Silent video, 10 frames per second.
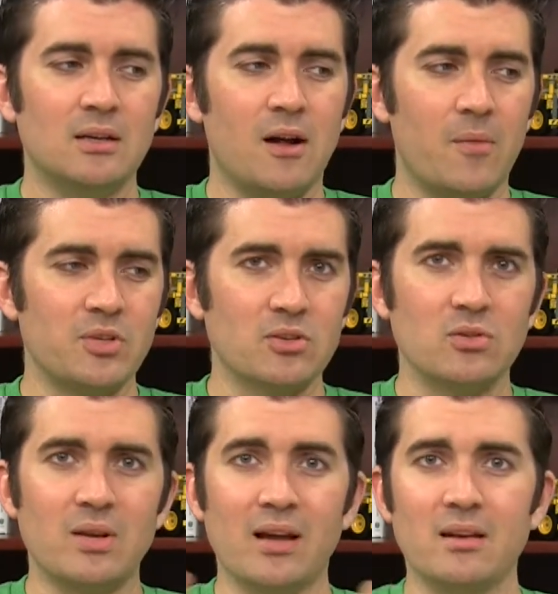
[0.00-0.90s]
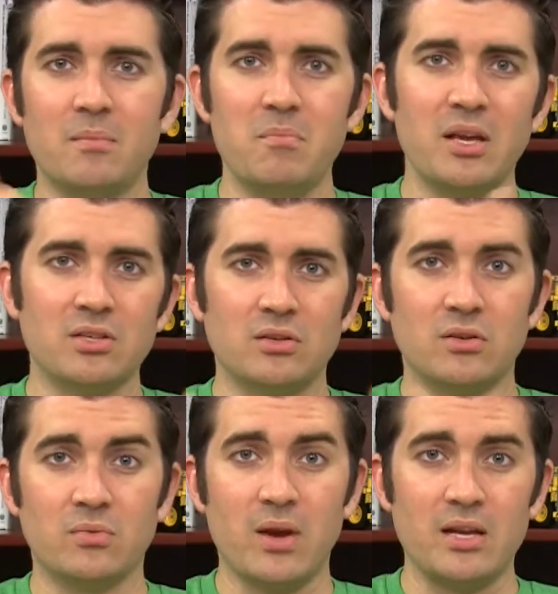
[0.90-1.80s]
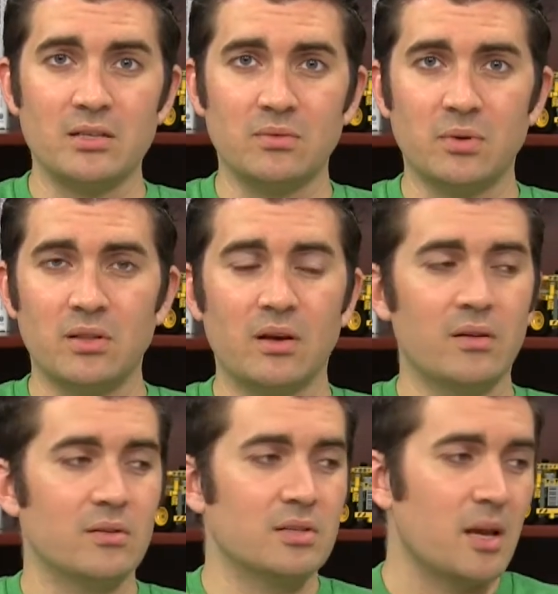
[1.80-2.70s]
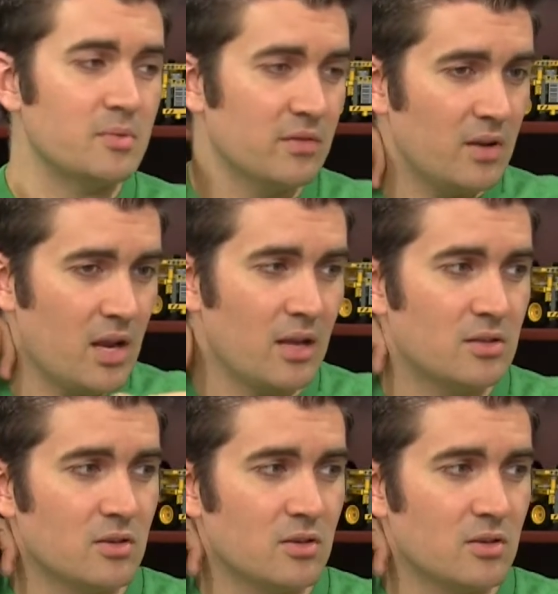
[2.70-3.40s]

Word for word: Um, it's also not going to mix great with other types of ink.